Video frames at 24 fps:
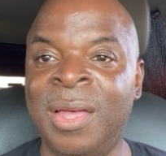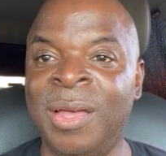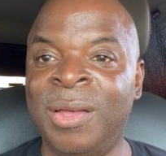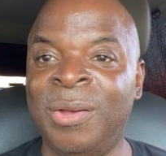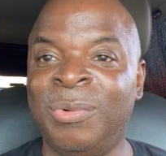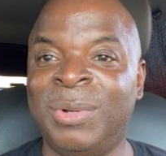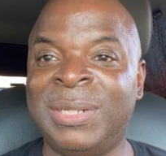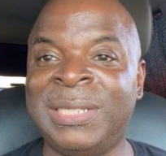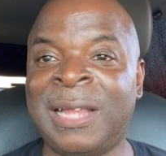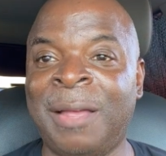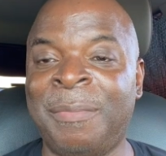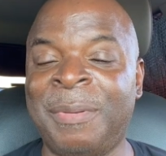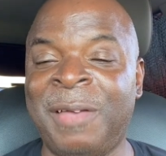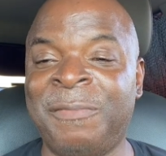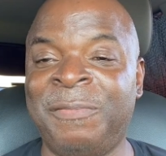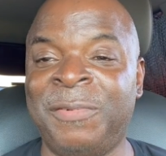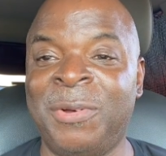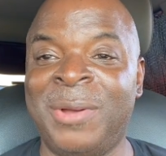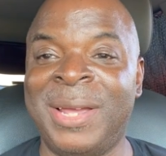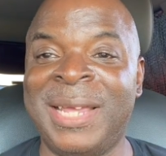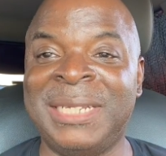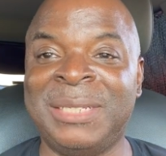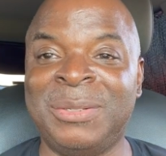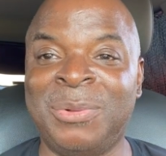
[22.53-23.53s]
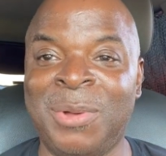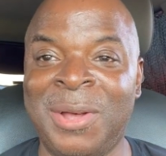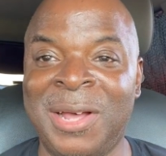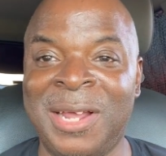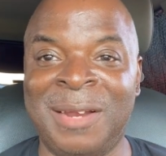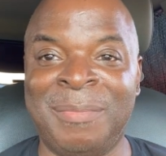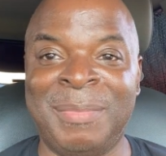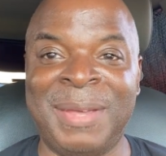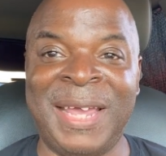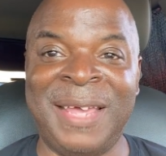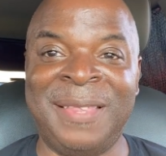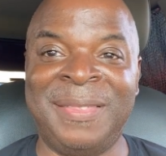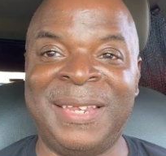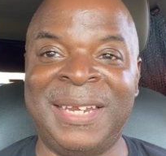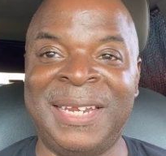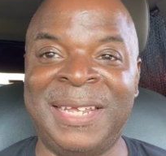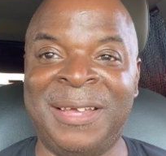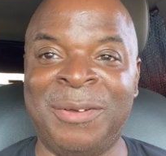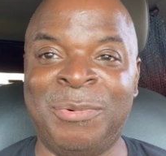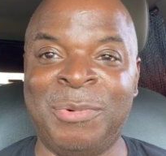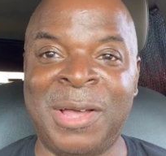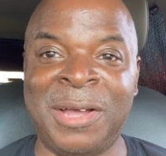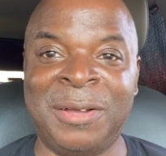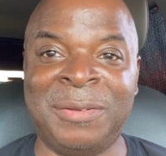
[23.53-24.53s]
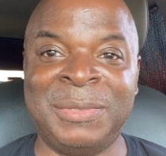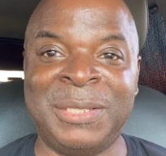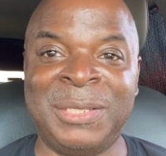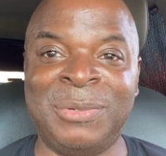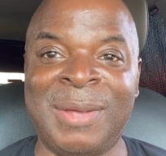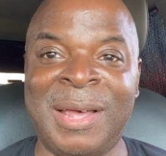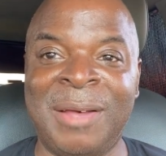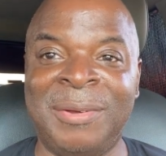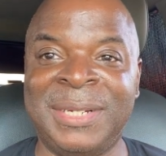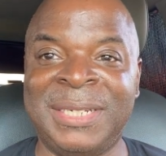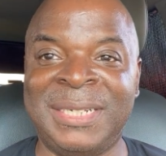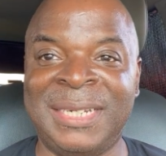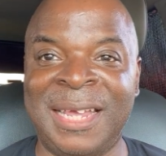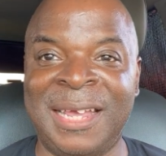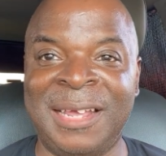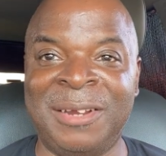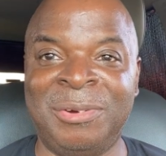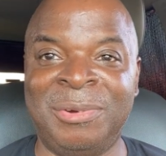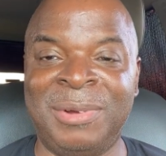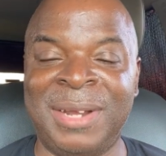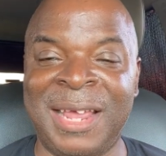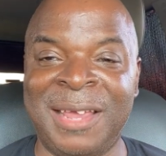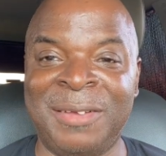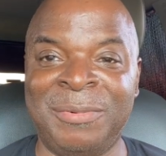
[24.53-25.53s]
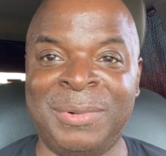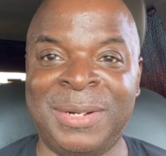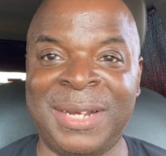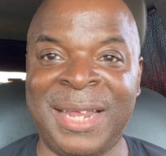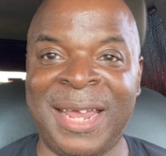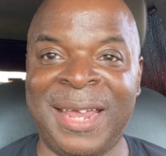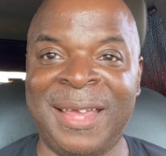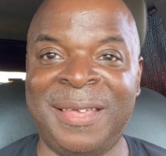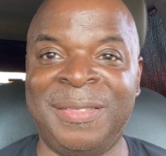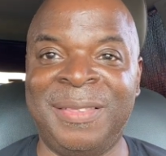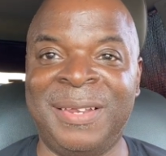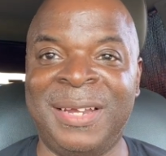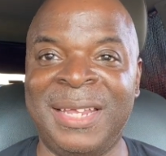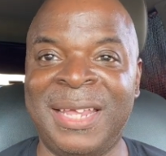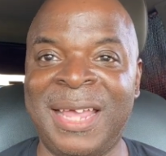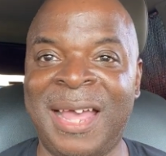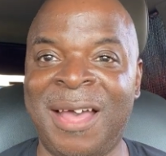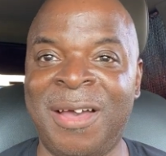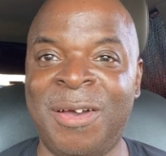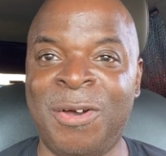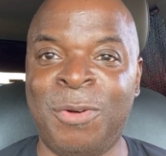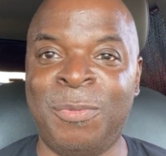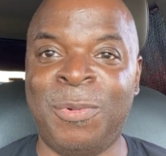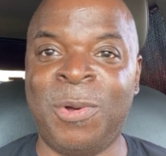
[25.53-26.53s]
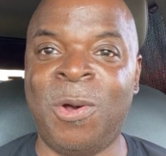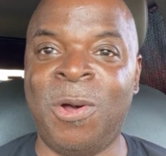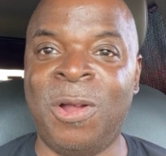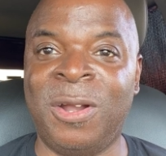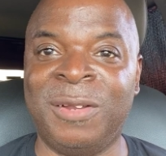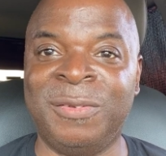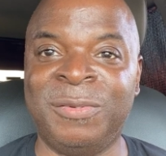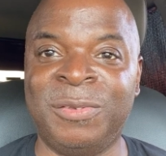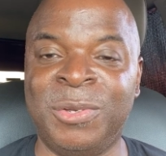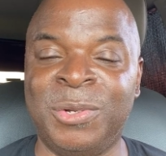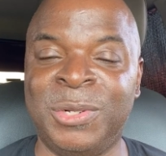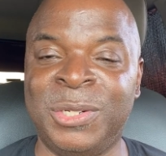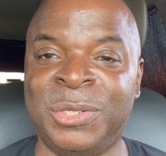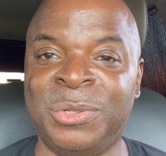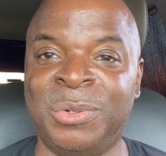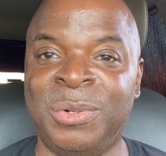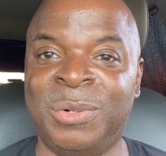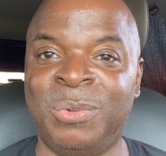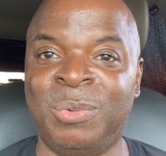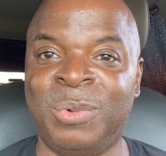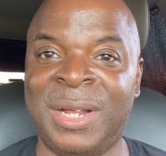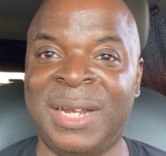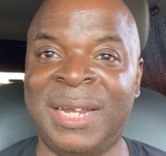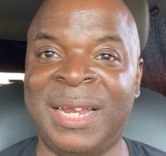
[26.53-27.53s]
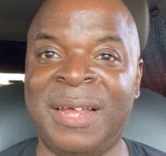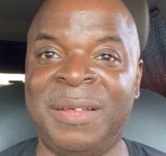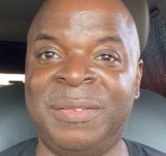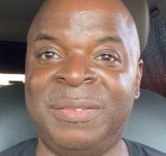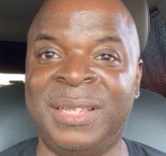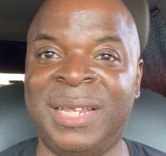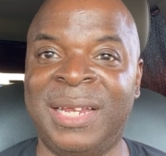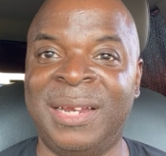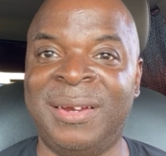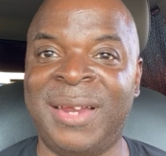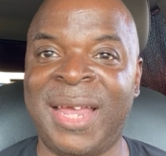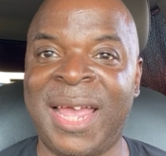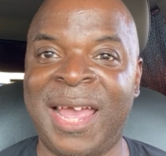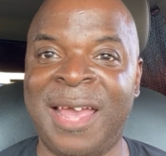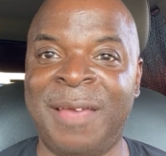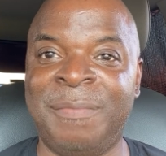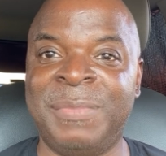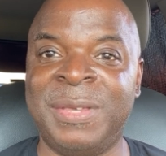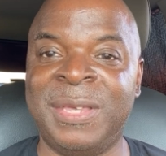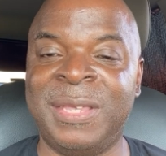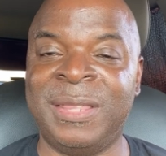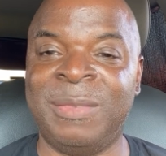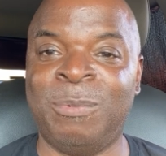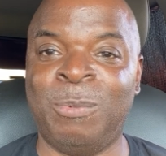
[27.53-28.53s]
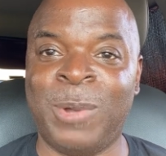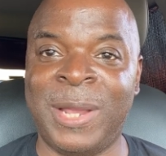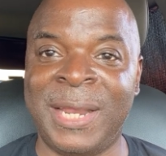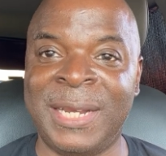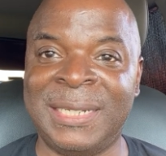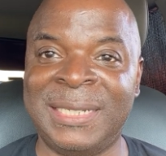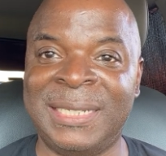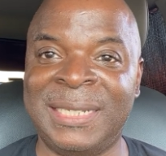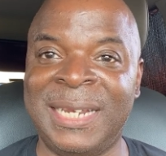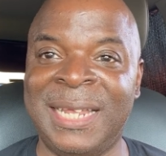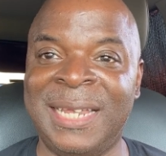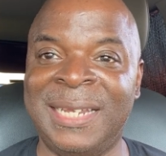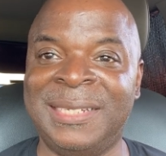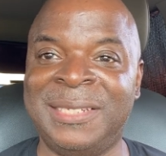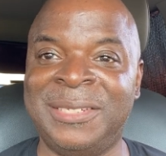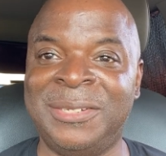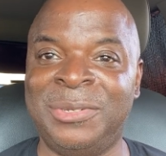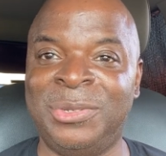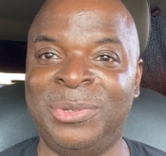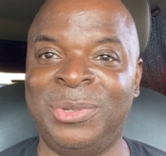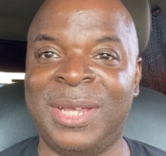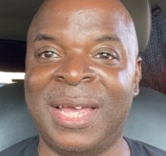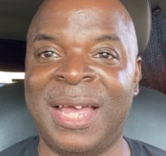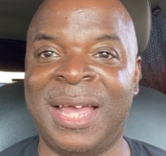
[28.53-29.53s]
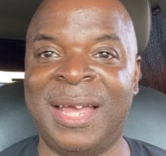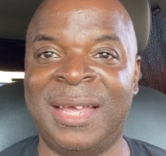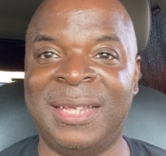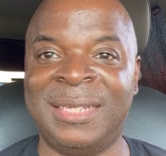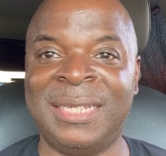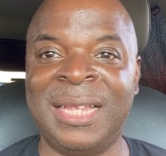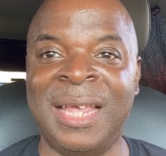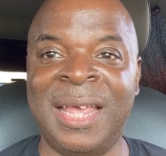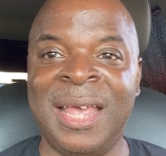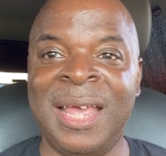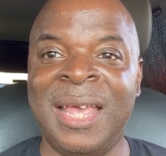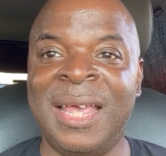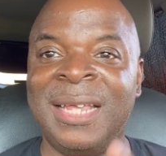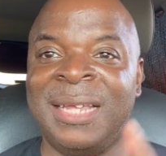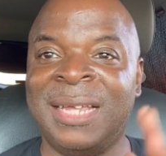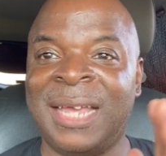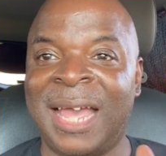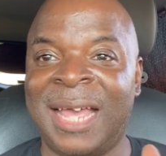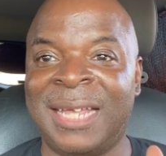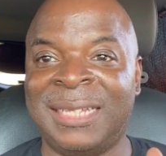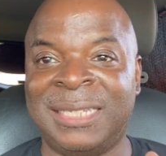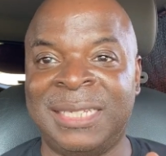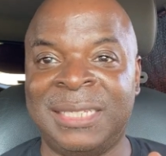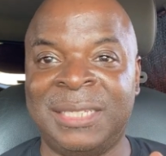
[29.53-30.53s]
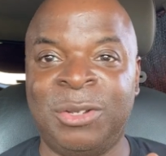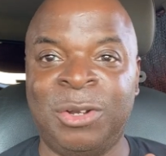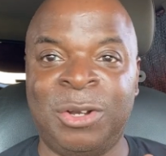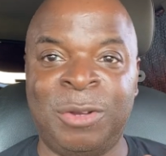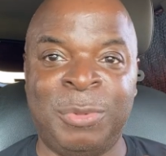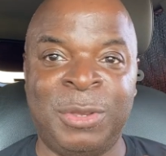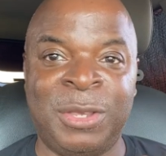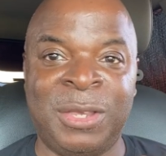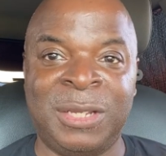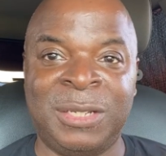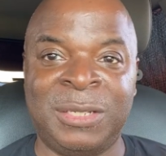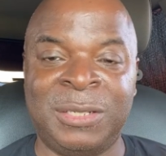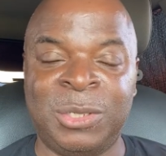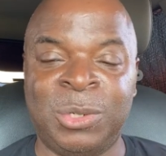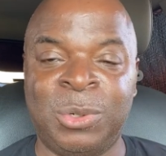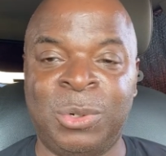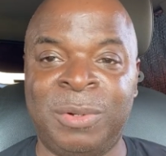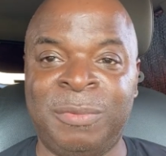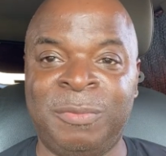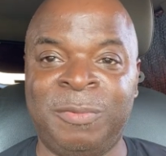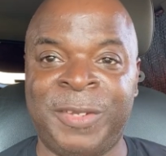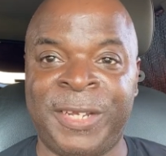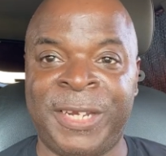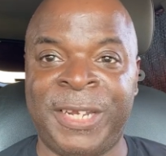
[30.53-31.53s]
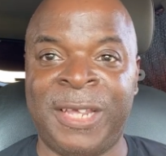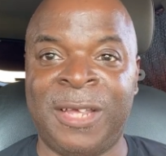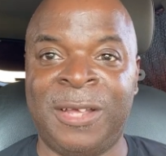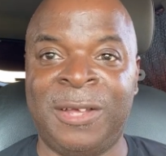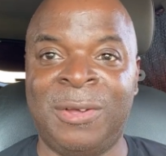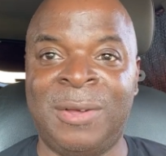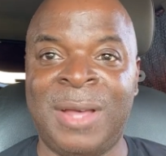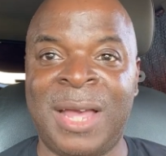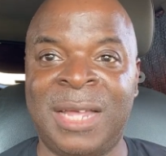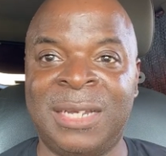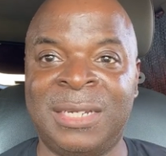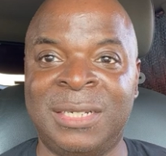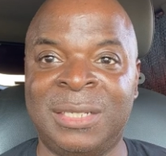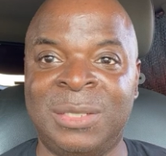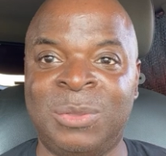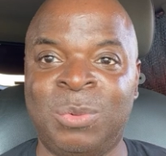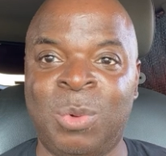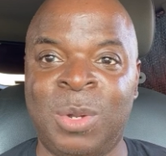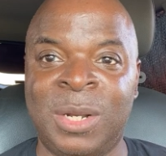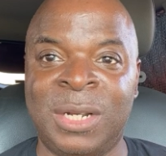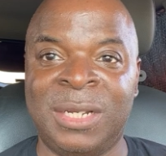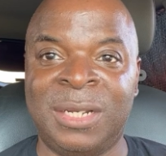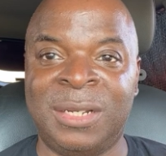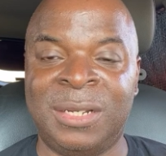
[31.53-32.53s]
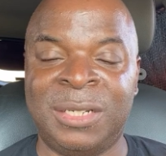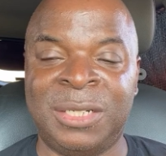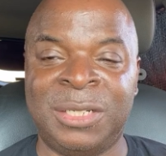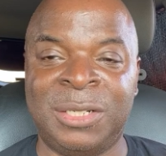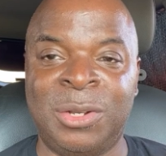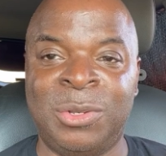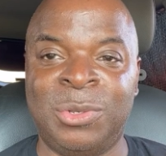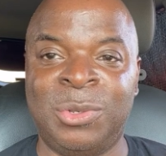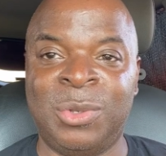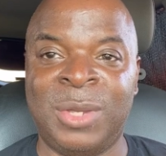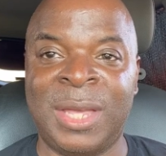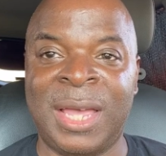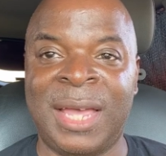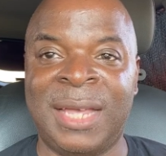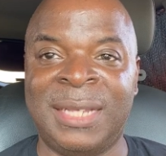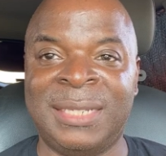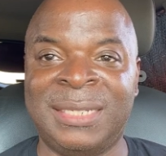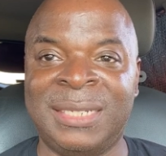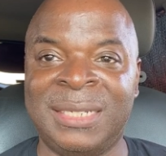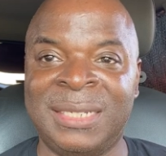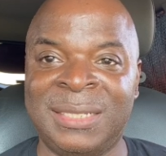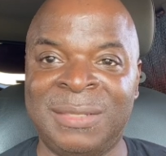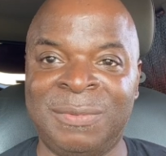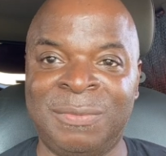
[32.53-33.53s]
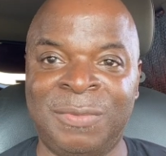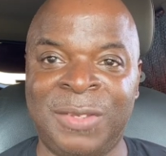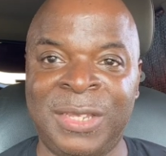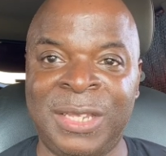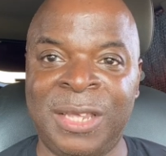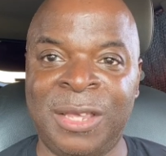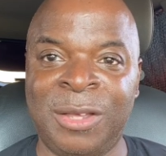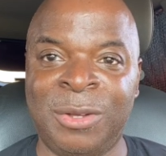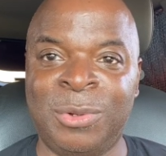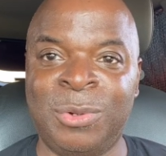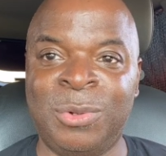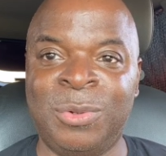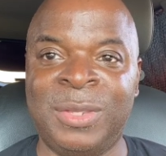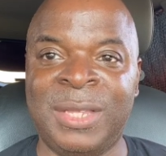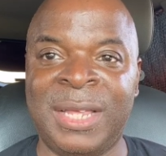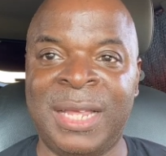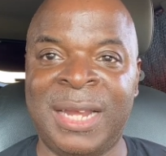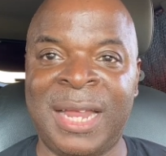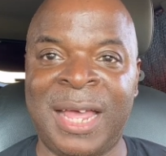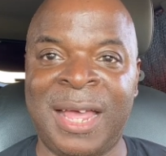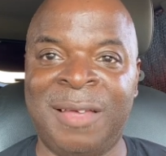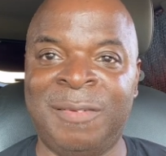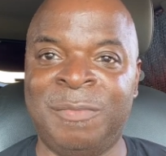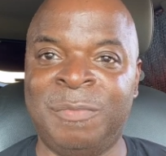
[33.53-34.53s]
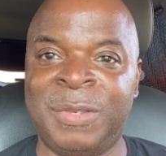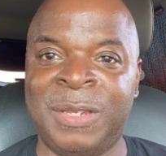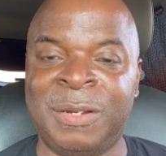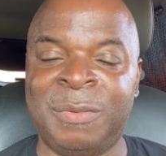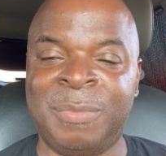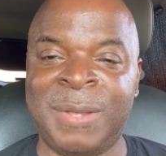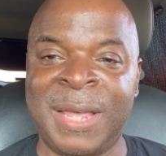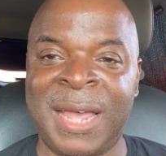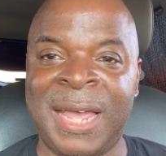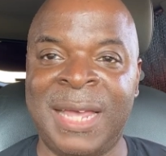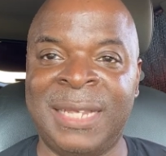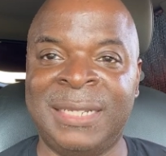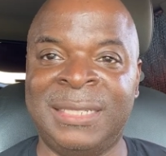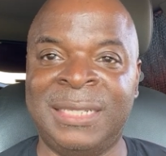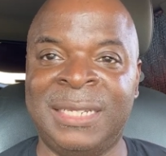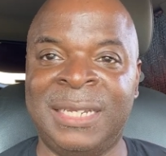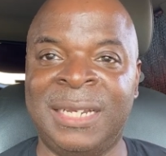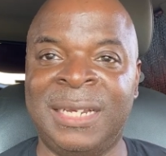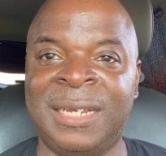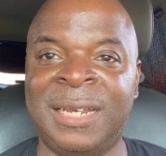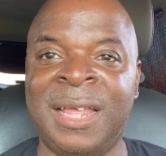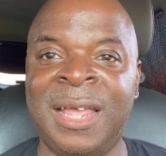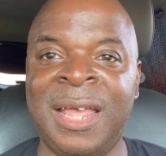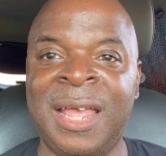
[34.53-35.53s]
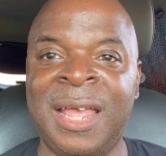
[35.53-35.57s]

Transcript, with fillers: What's up, FOA squad? I'm Anthony, and welcome to our channel, Life with Anthony. I hope all of you are doing well out there. Happy Wednesday to you guys. Guys, it's going to be a short video. I just wanted to show you guys this vehicle that I've been passing.